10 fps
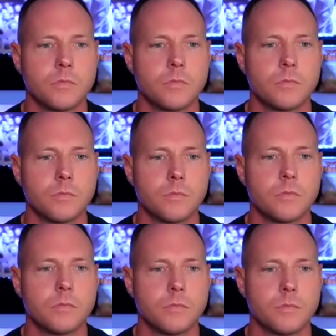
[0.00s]

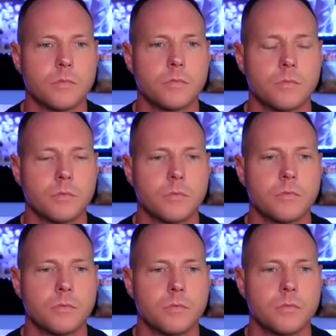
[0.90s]

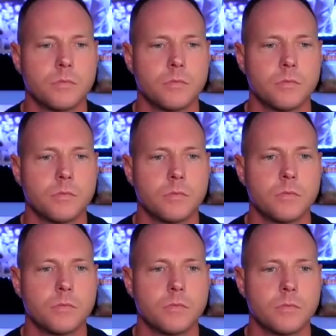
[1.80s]

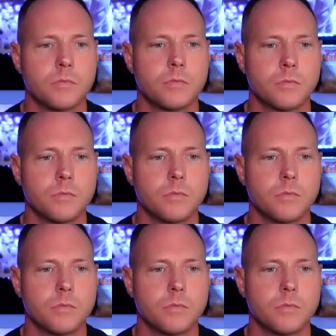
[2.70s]
The person shown says nothing.